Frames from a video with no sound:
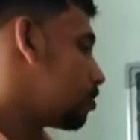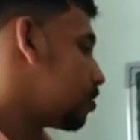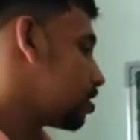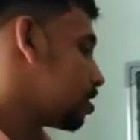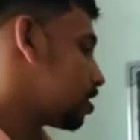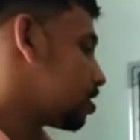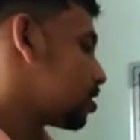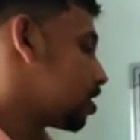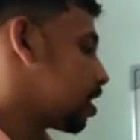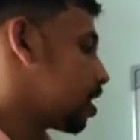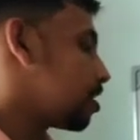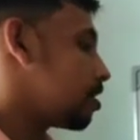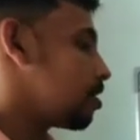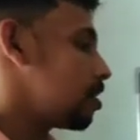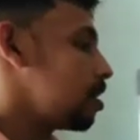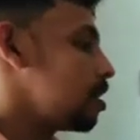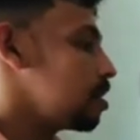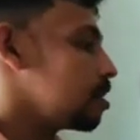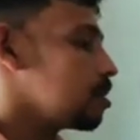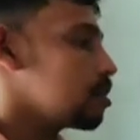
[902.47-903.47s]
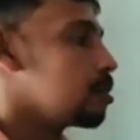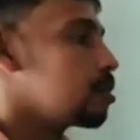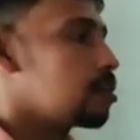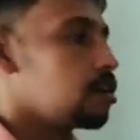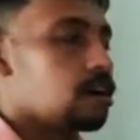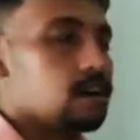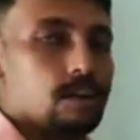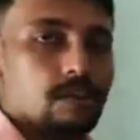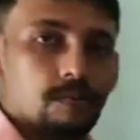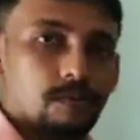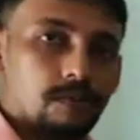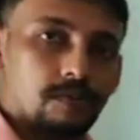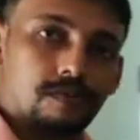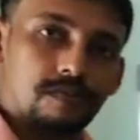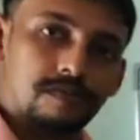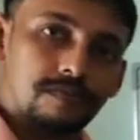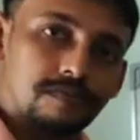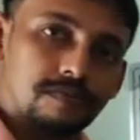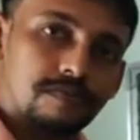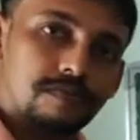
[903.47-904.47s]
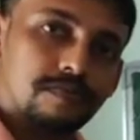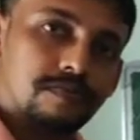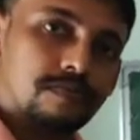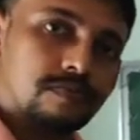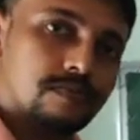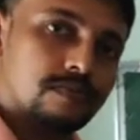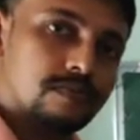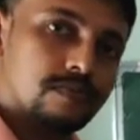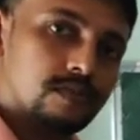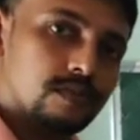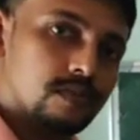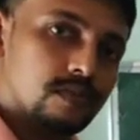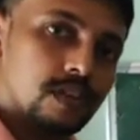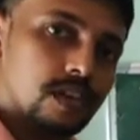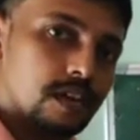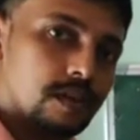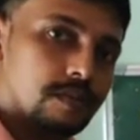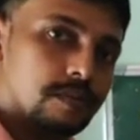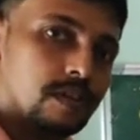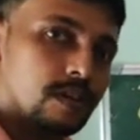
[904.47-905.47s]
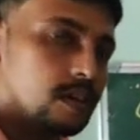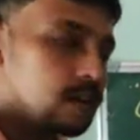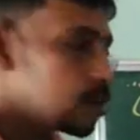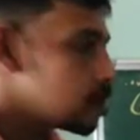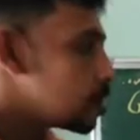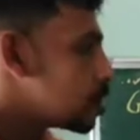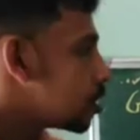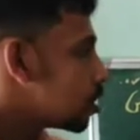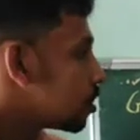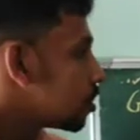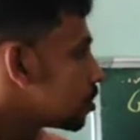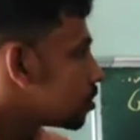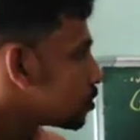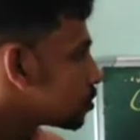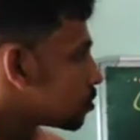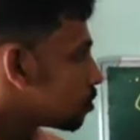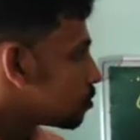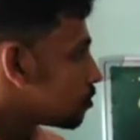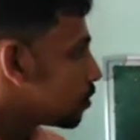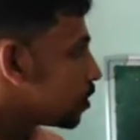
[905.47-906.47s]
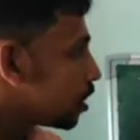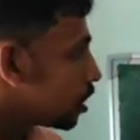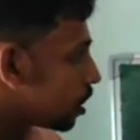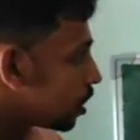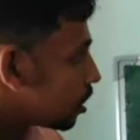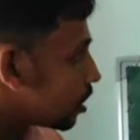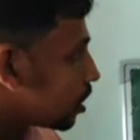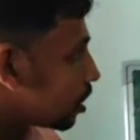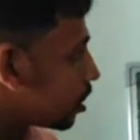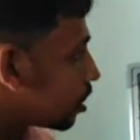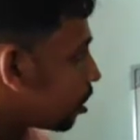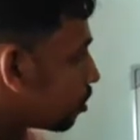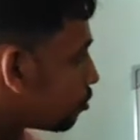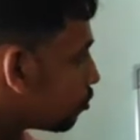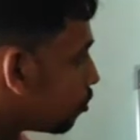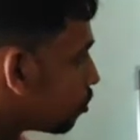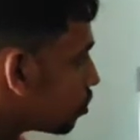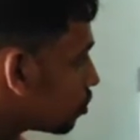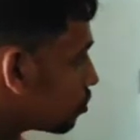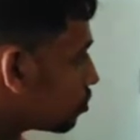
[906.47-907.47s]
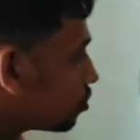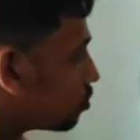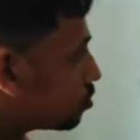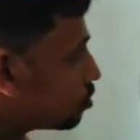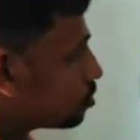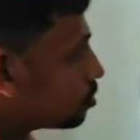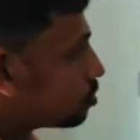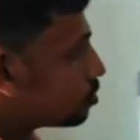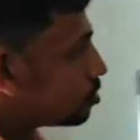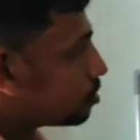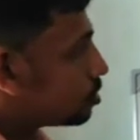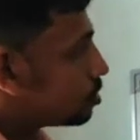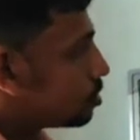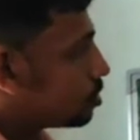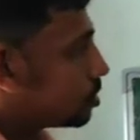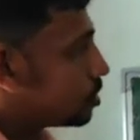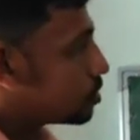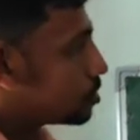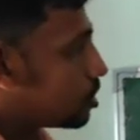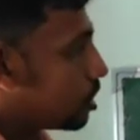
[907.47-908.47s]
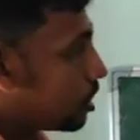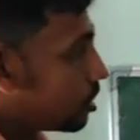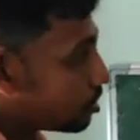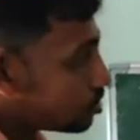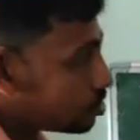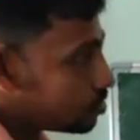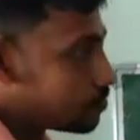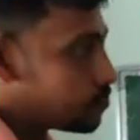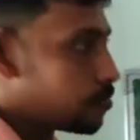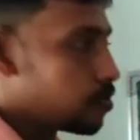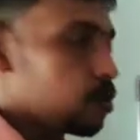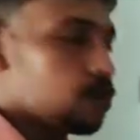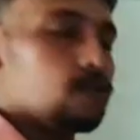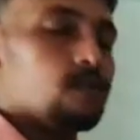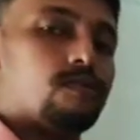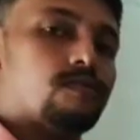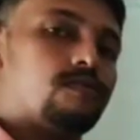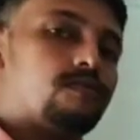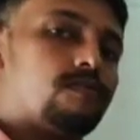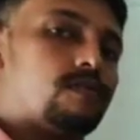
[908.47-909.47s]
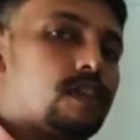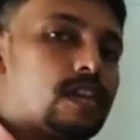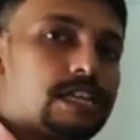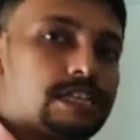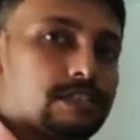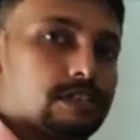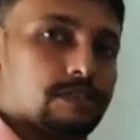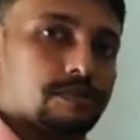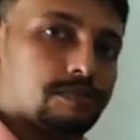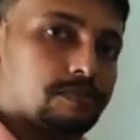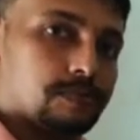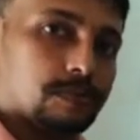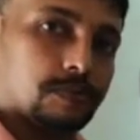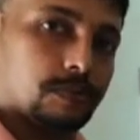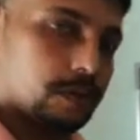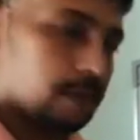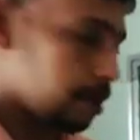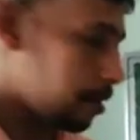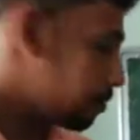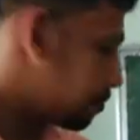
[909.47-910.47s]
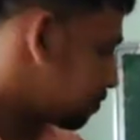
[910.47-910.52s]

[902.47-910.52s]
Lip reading: It's a secondary carnivore. Okay. So we'll learn about this energy flow later. Okay.